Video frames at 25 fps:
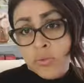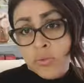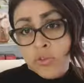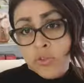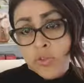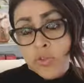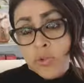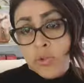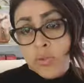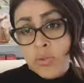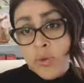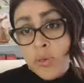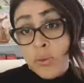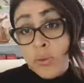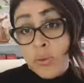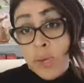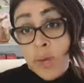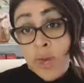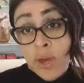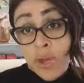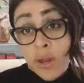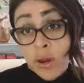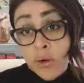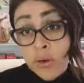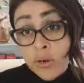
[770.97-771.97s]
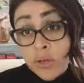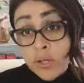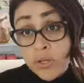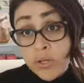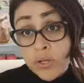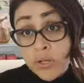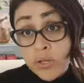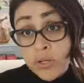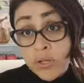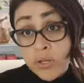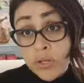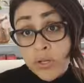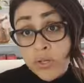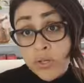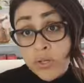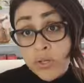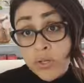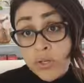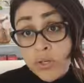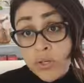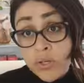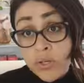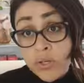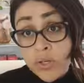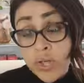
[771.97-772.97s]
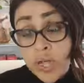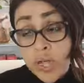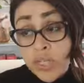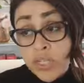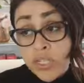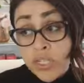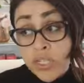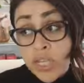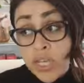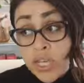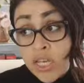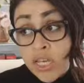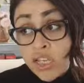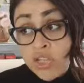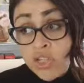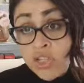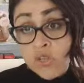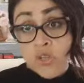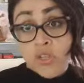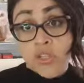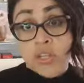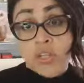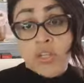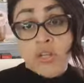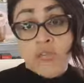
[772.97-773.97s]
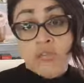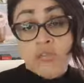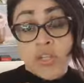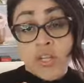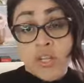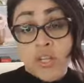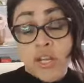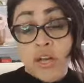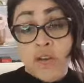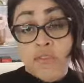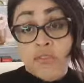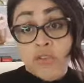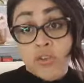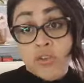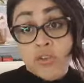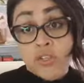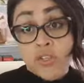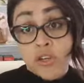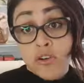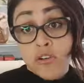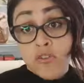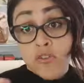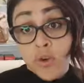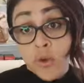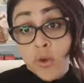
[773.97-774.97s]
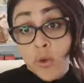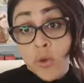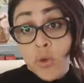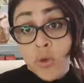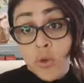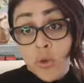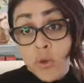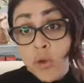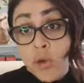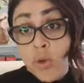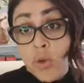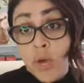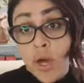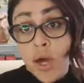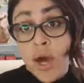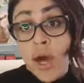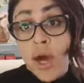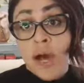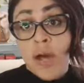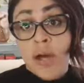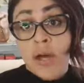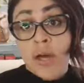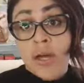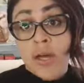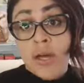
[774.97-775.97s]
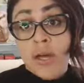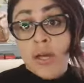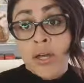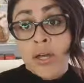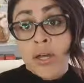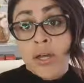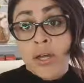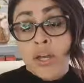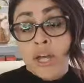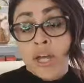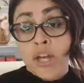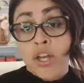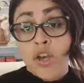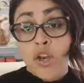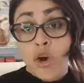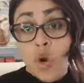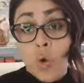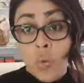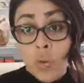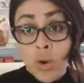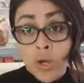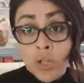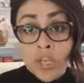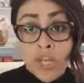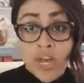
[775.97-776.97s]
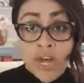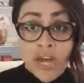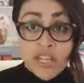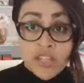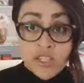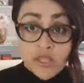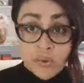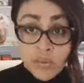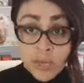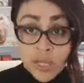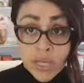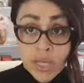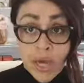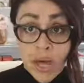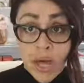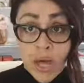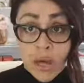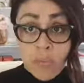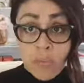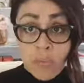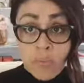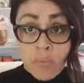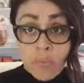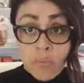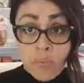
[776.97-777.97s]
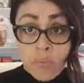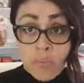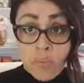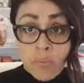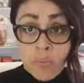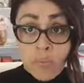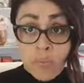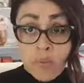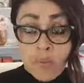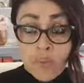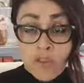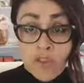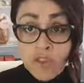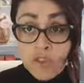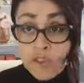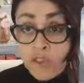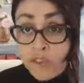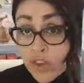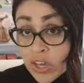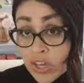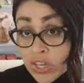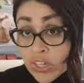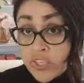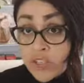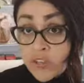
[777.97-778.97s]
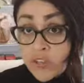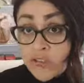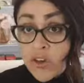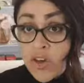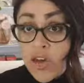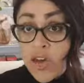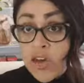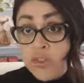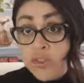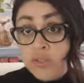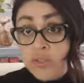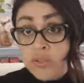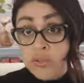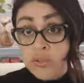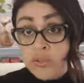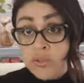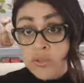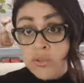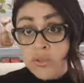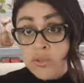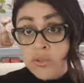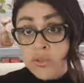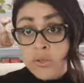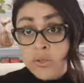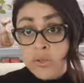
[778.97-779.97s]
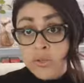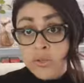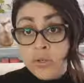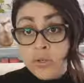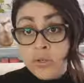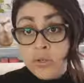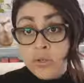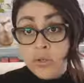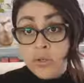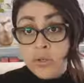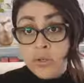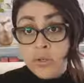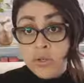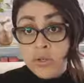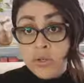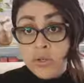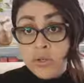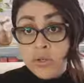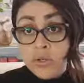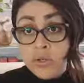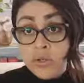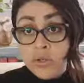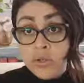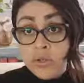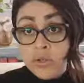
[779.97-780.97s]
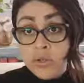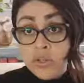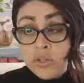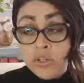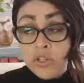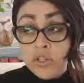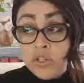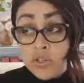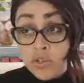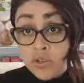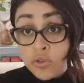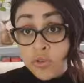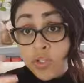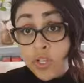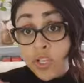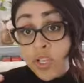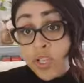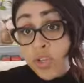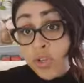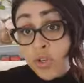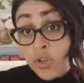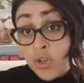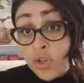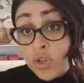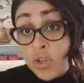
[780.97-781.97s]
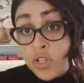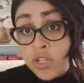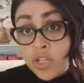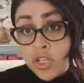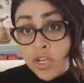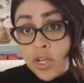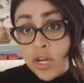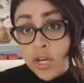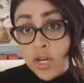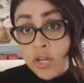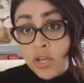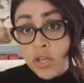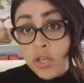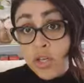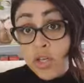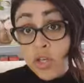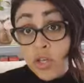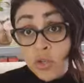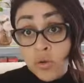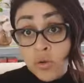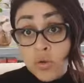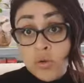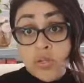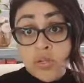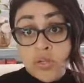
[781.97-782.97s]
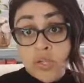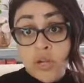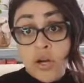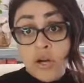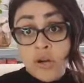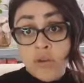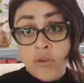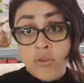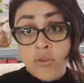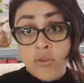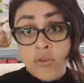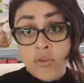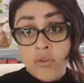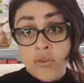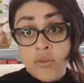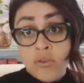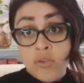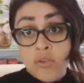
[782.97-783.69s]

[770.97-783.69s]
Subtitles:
To reparent and teach yourself to love yourself for who you are and not what you had to become for the face of others, to truly nurture yourself,